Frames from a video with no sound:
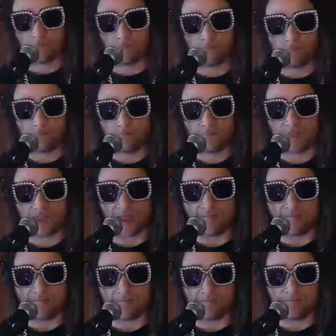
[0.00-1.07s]
Okay.
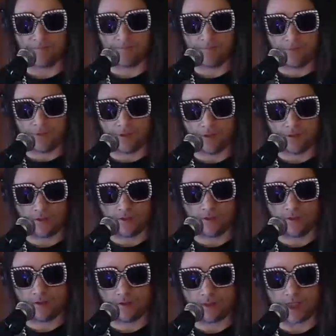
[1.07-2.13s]

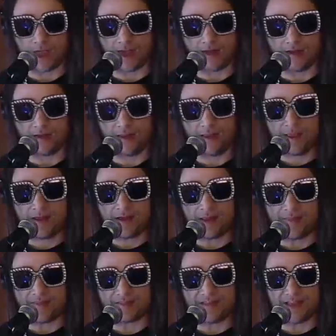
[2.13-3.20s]
Got it. Now
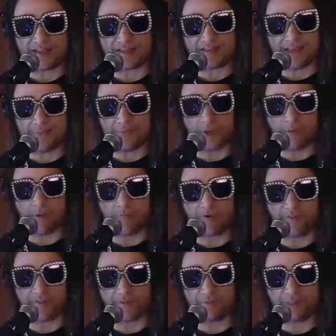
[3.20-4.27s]
this next step, you come over to
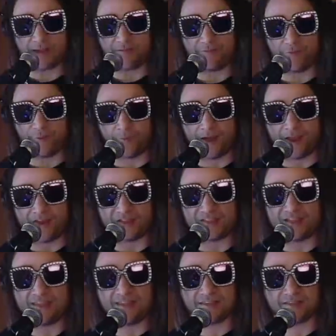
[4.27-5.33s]
this platform. Now you see
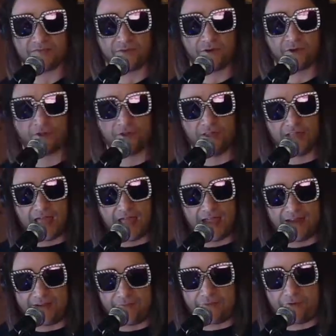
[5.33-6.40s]
this vertical line
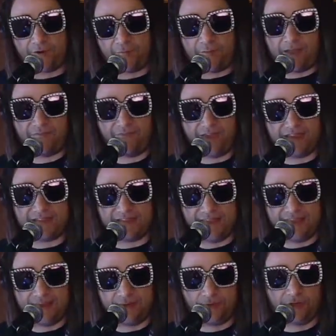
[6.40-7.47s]
in front of my face
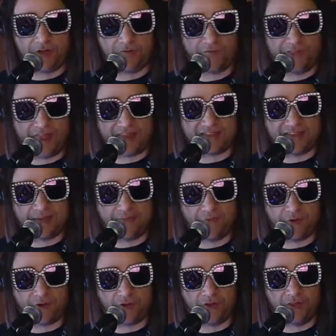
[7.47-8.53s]
again. We're looking for that same
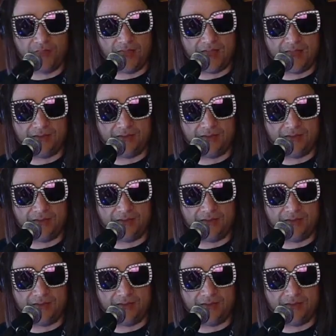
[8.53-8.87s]
vertical line.